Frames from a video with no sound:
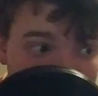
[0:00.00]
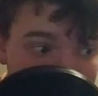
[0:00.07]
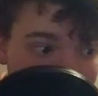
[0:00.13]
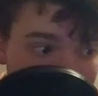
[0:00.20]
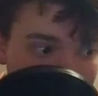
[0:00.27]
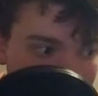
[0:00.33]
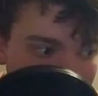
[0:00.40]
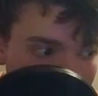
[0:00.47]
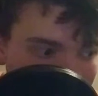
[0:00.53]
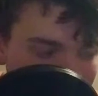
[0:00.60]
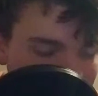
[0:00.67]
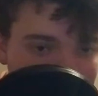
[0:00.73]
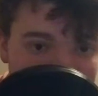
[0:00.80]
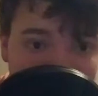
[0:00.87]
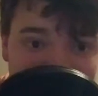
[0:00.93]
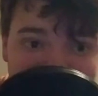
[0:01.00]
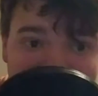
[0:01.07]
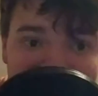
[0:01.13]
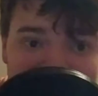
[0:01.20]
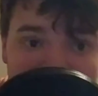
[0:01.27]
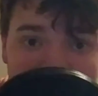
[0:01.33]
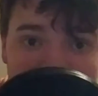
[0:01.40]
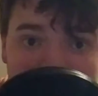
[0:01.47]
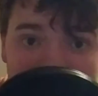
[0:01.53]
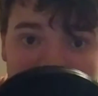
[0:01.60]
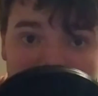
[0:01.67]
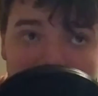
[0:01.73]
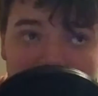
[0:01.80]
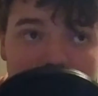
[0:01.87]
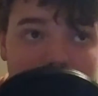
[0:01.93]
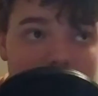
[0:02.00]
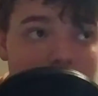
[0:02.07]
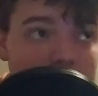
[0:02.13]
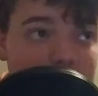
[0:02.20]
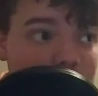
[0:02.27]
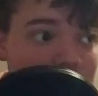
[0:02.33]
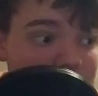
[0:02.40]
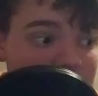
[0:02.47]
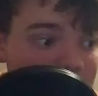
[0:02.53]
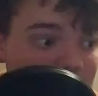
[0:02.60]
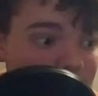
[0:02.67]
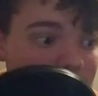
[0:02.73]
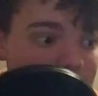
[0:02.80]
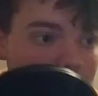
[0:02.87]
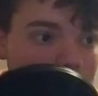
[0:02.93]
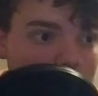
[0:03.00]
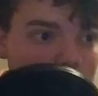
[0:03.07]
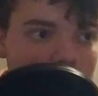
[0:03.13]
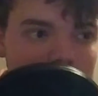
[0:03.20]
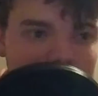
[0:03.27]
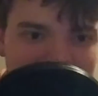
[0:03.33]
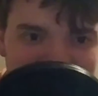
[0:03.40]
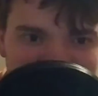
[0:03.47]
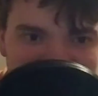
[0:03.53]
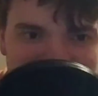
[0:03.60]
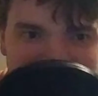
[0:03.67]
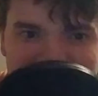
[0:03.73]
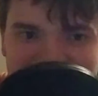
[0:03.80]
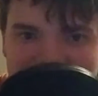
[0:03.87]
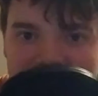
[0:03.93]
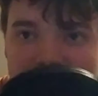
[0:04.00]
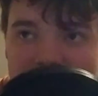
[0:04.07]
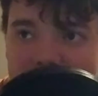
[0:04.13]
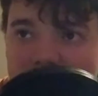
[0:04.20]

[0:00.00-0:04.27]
book representation, but it's also very, very colorful, artistic.